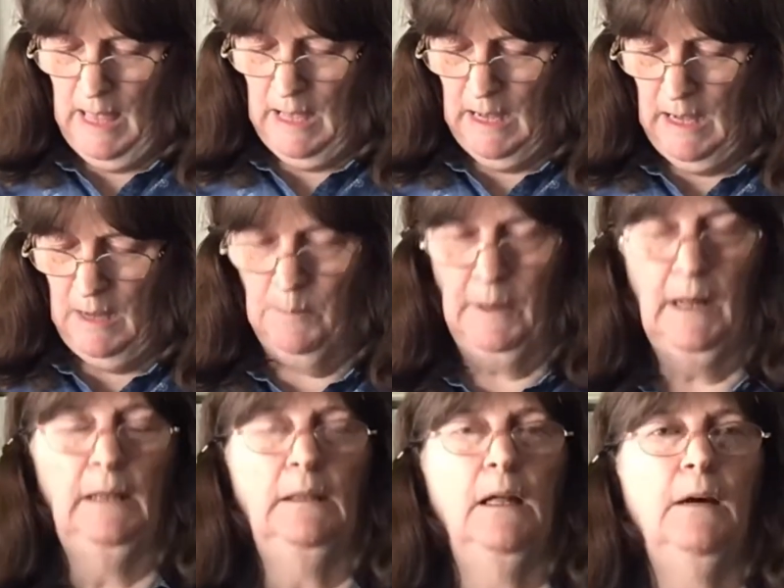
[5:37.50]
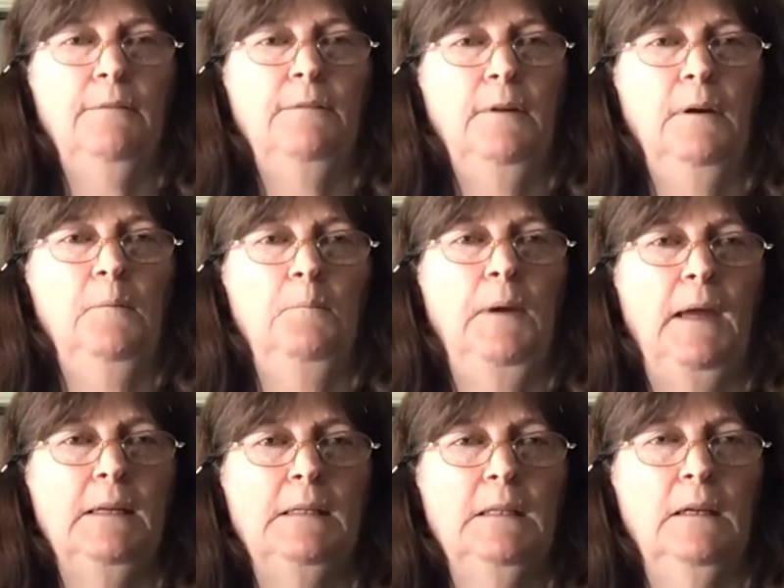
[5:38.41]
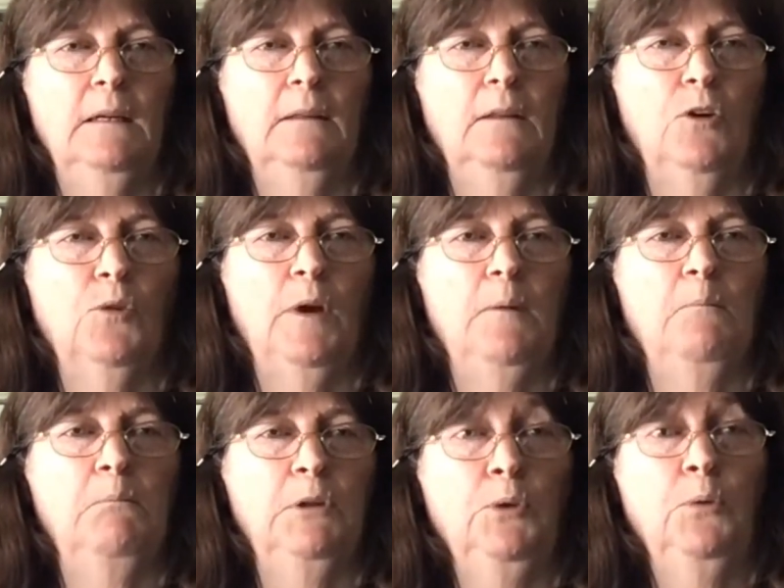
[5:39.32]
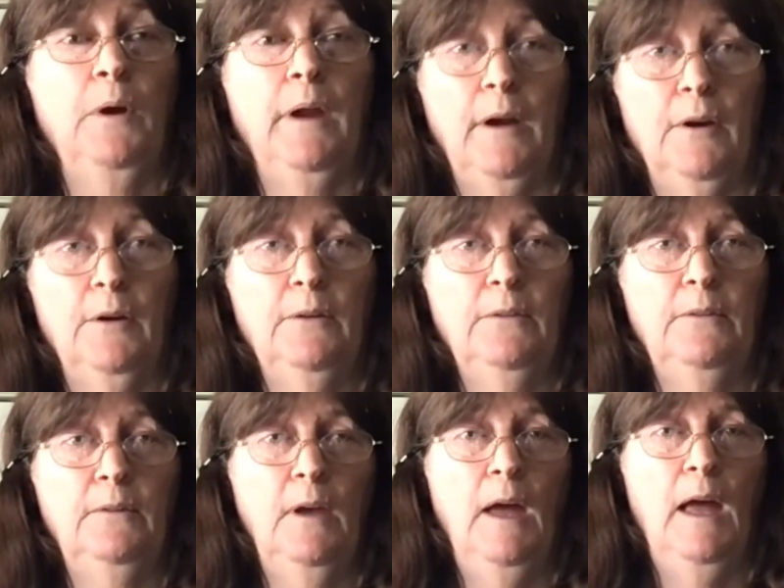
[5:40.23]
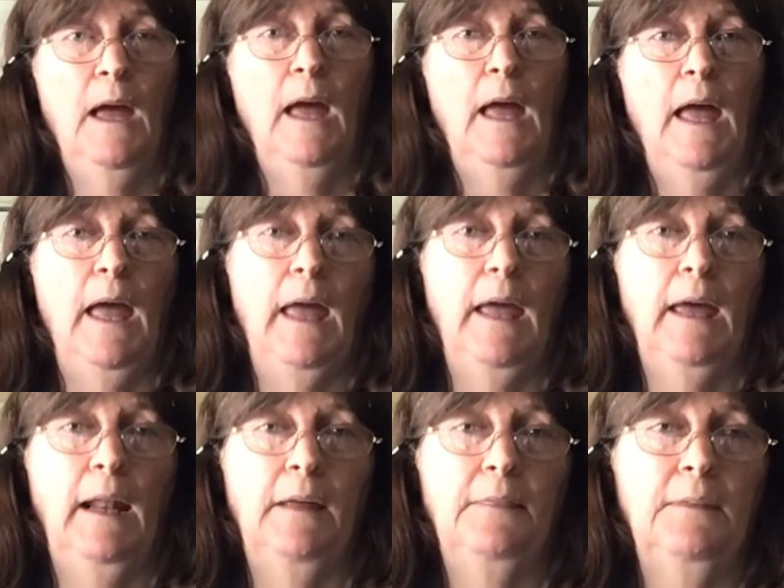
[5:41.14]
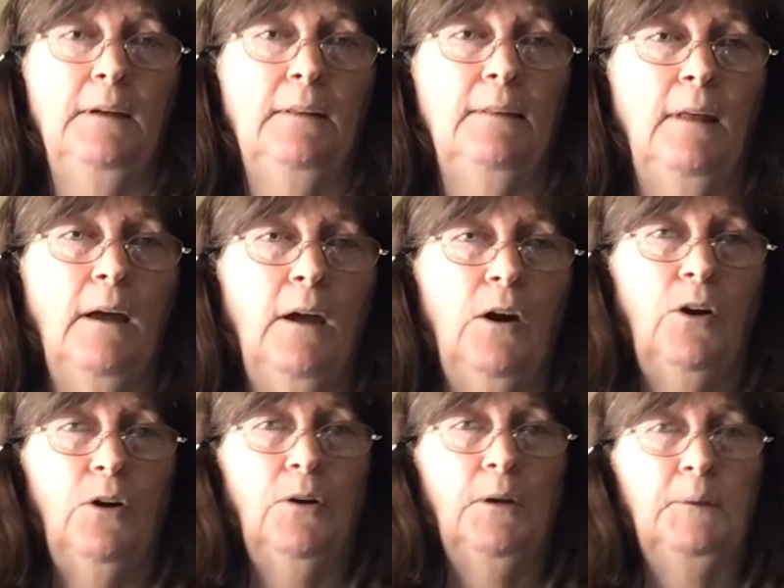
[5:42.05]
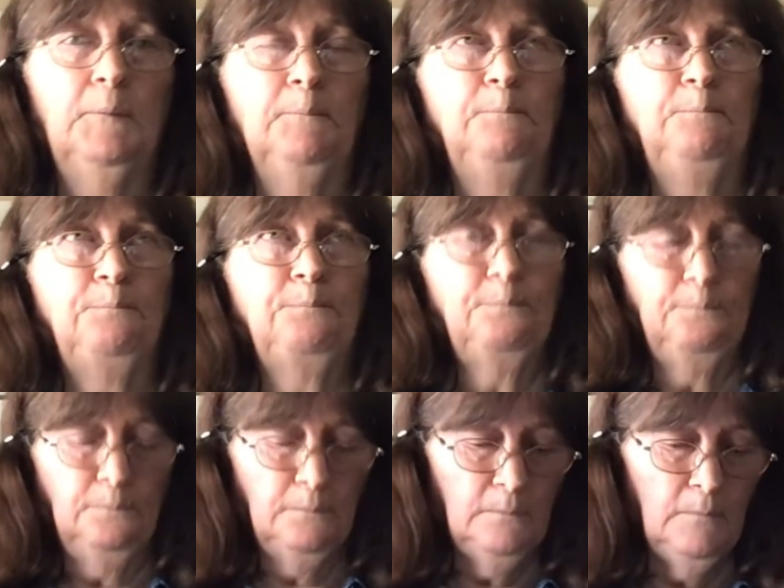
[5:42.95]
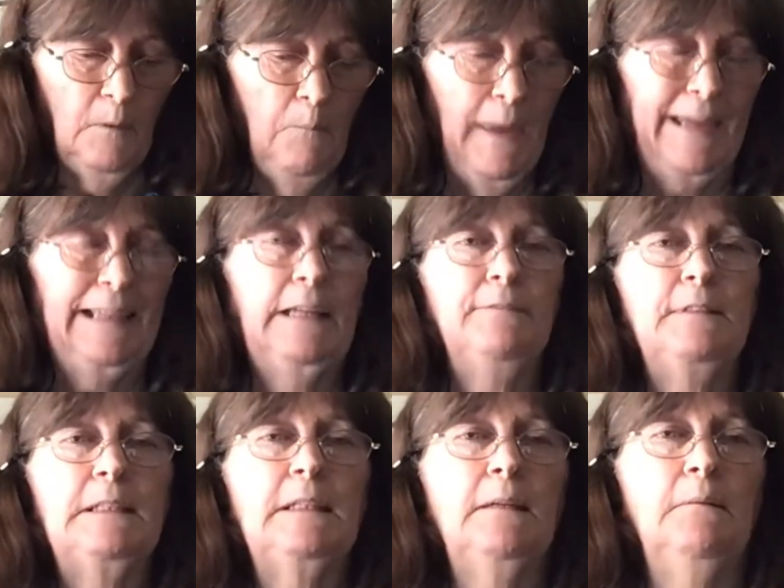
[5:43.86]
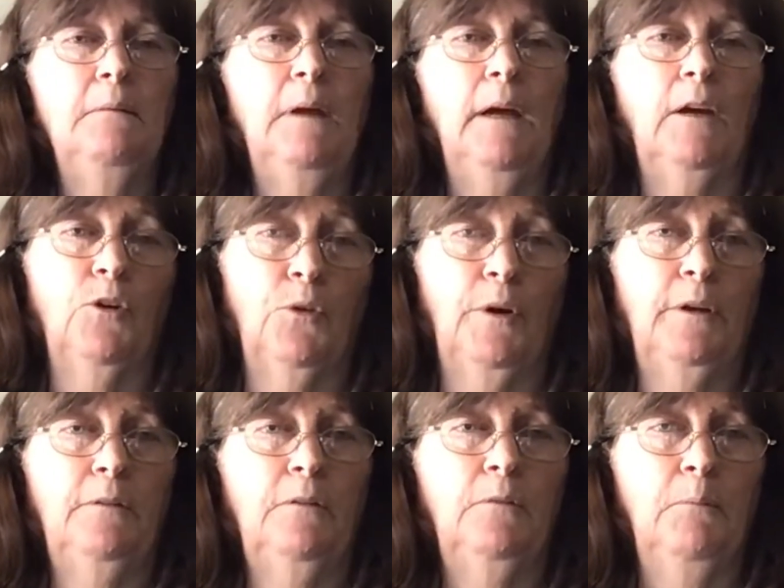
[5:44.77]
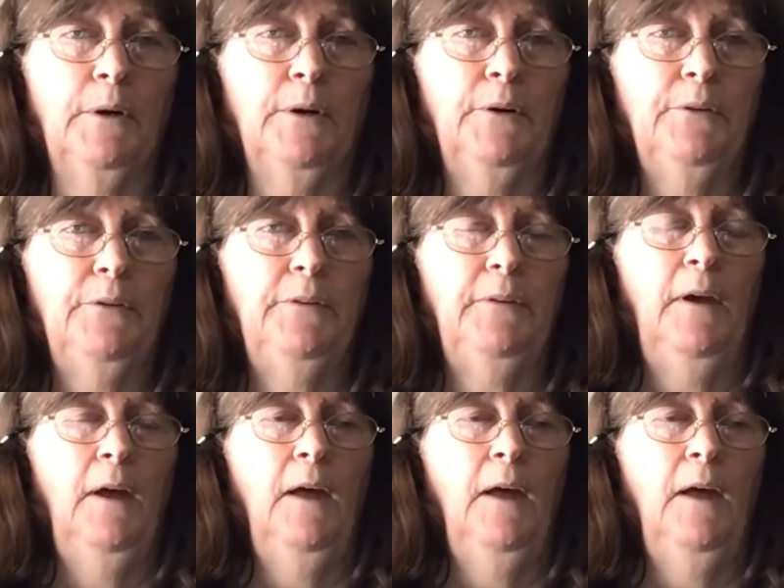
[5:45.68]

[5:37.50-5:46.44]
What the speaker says: But I love painting the great blue herons. And I think they're magnificent and graceful birds.